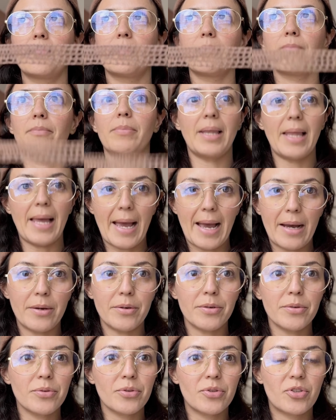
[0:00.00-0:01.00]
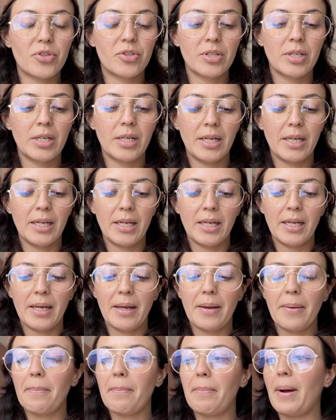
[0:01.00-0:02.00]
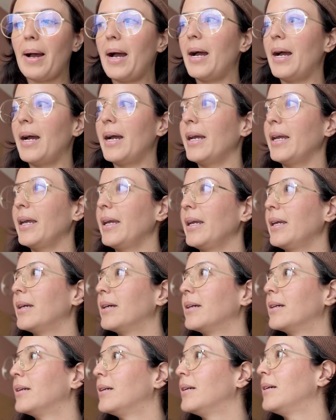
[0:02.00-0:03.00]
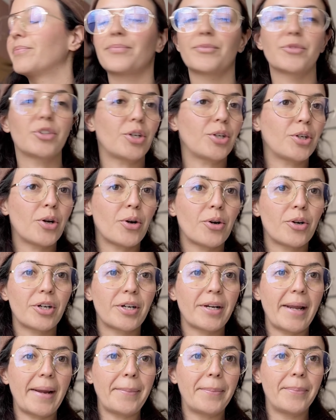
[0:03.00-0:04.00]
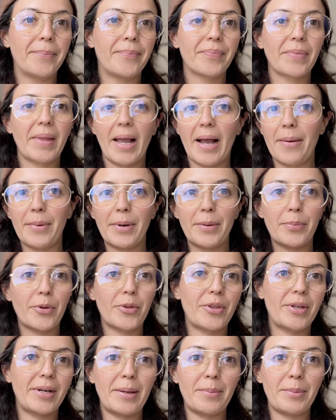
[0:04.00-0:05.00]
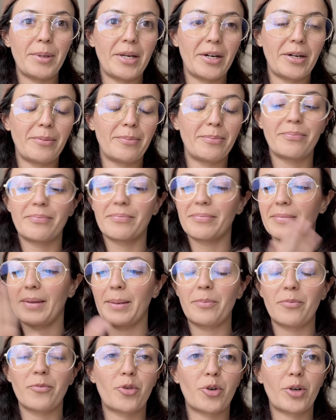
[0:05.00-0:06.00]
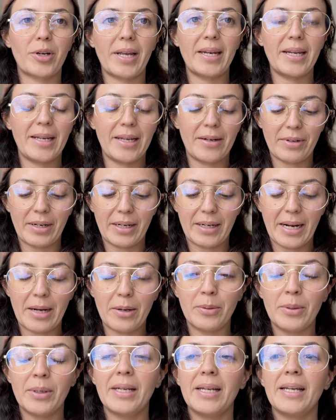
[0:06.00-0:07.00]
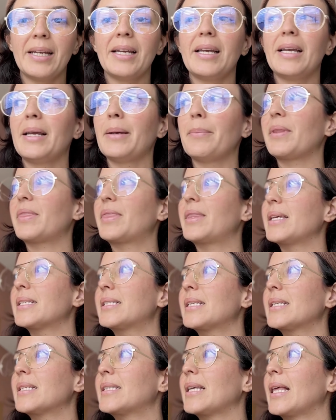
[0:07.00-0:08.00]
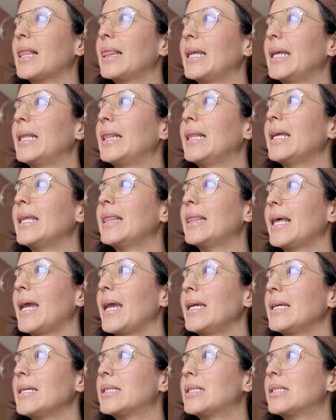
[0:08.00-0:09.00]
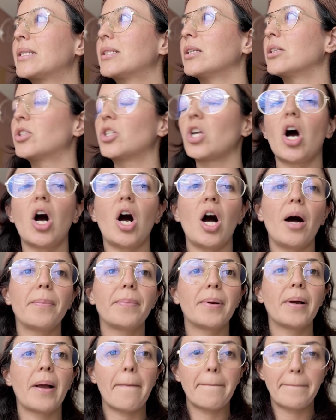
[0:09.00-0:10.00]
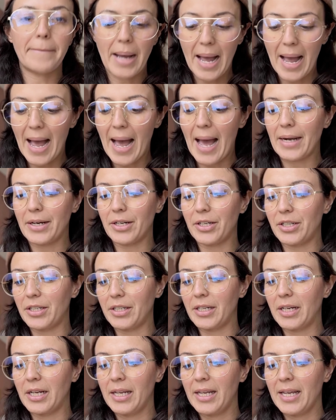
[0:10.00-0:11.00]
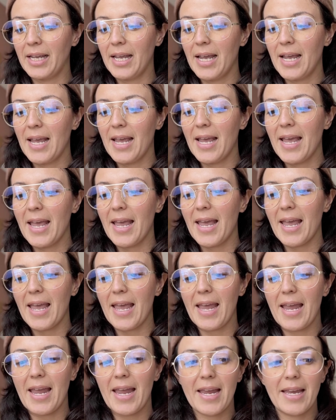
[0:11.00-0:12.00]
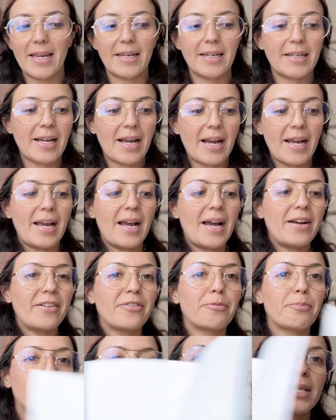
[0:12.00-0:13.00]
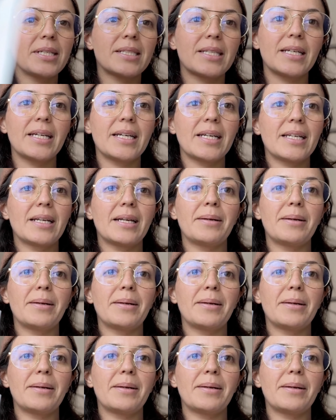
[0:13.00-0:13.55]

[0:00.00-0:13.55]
blouse by, don't know her name. I'm going to put the name here. I'm forgetting it right now. But this is the Lily Lace top pattern. And I have printed